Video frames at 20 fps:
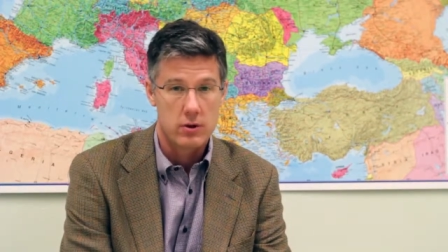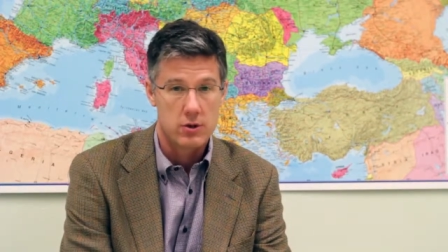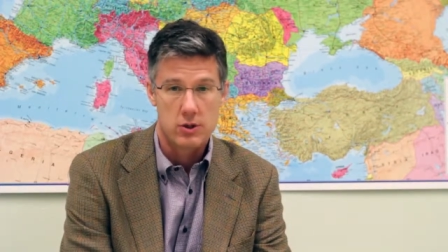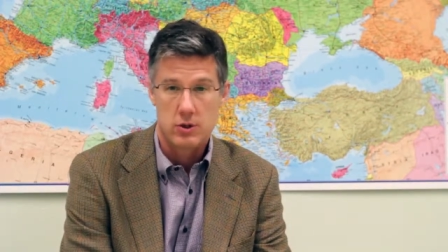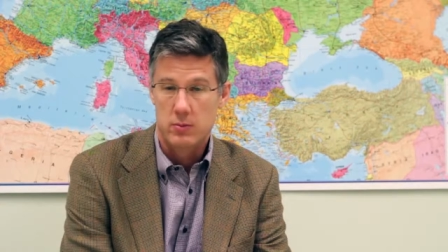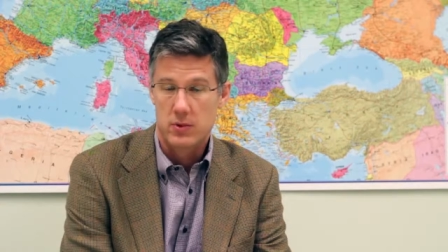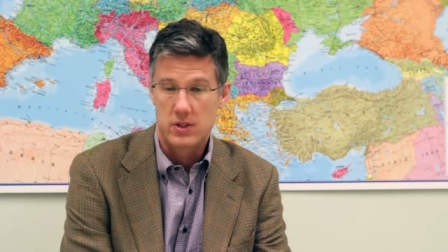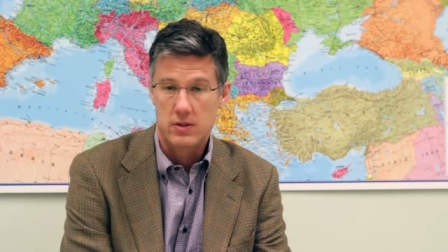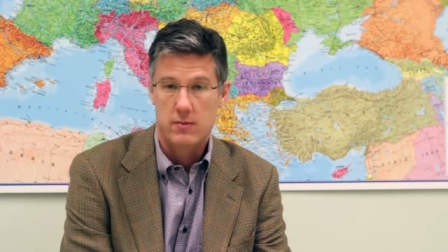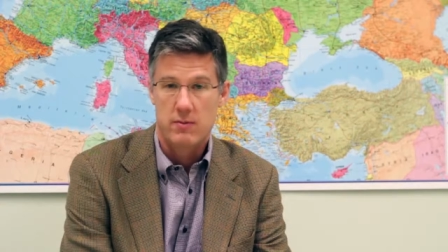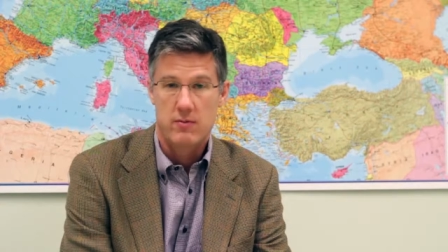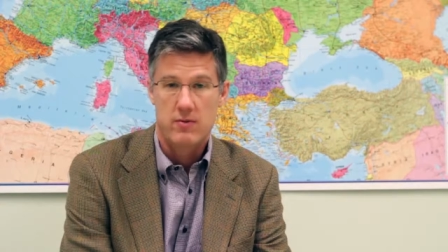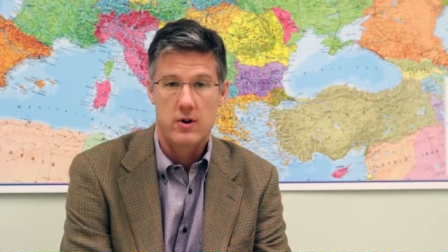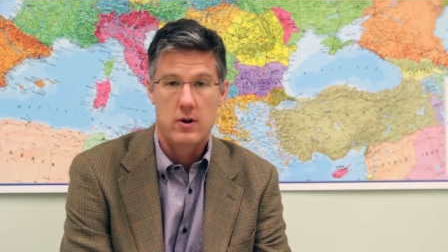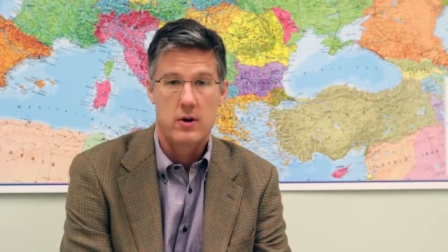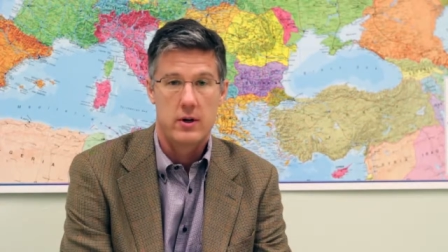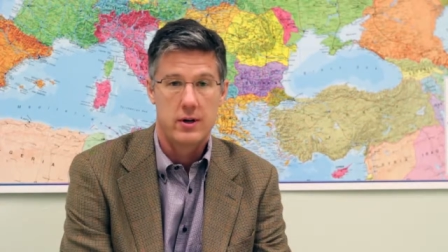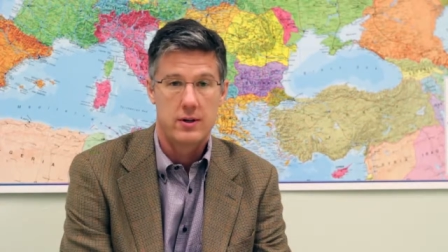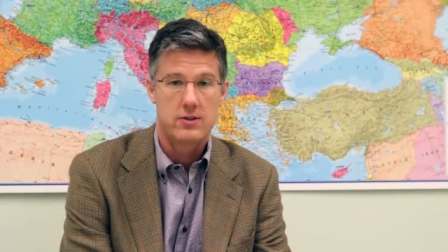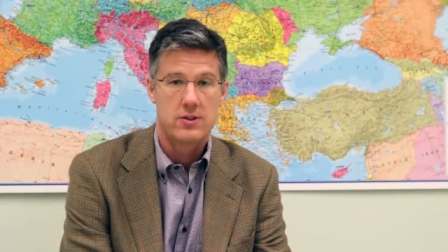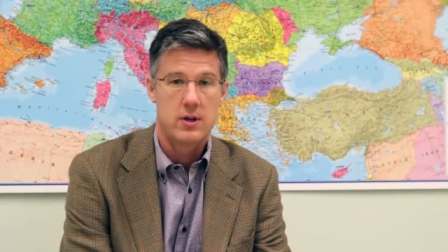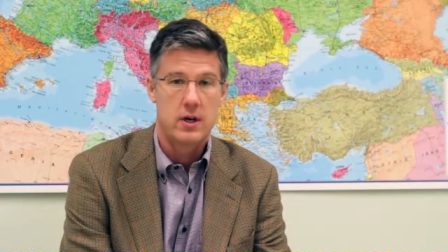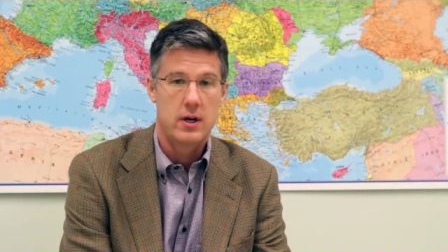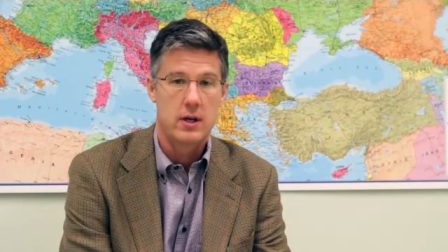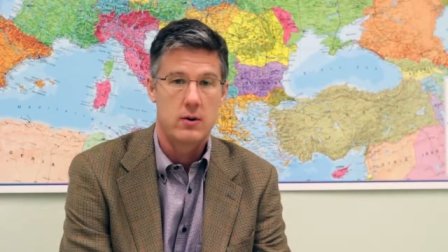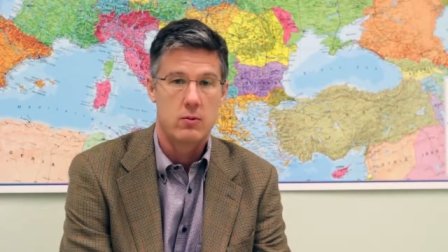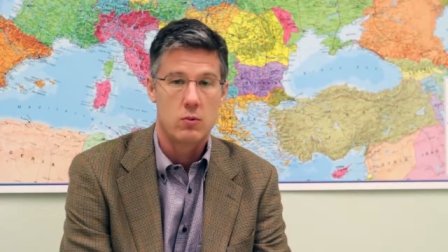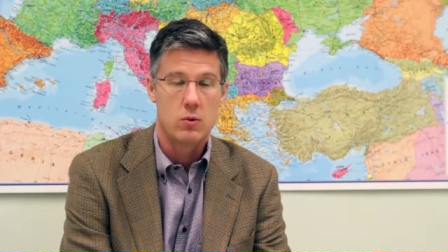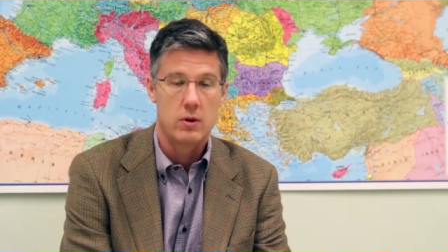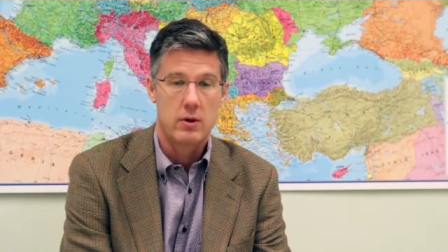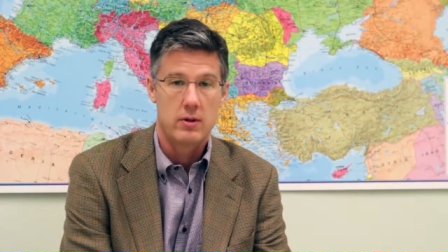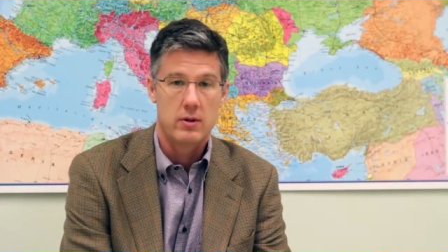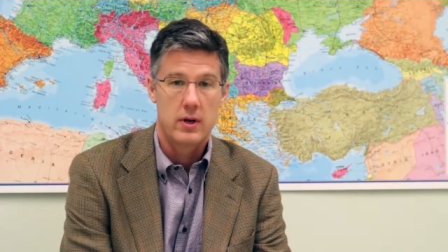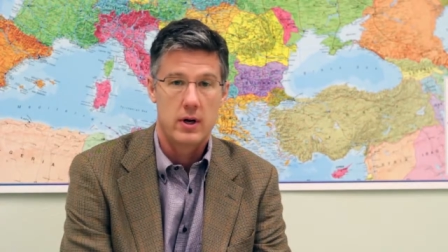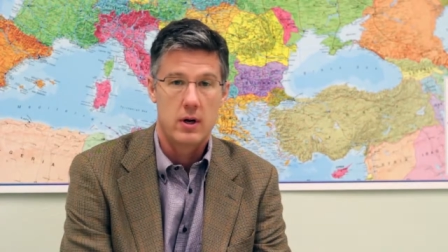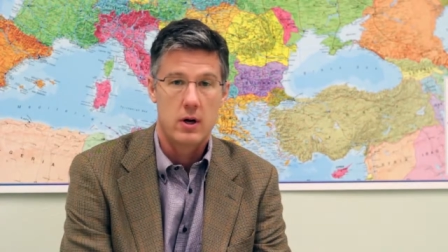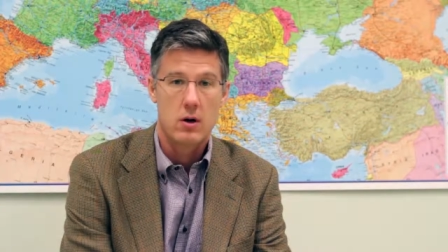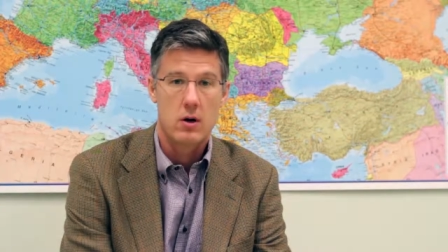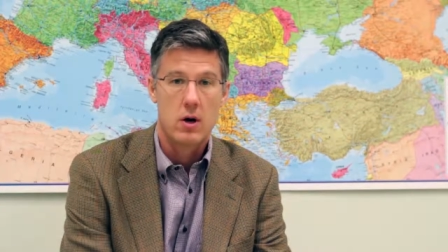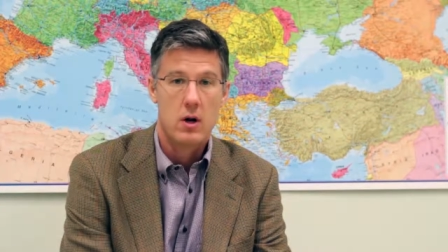There should be some very exciting work
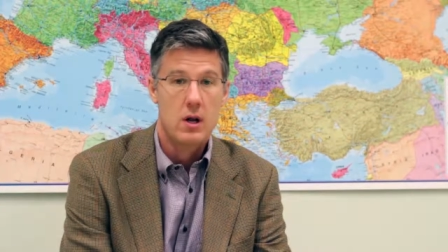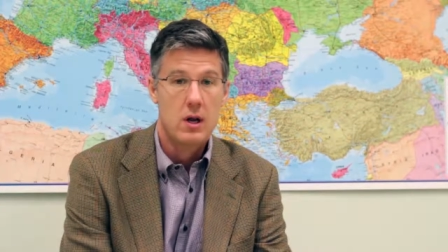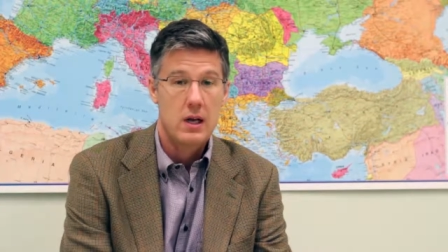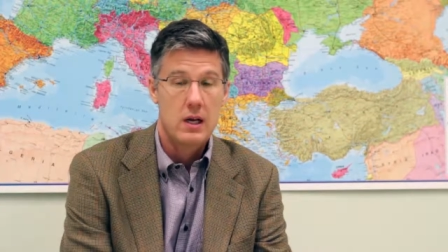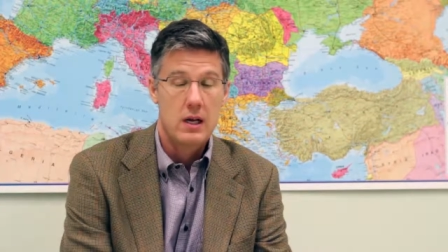there.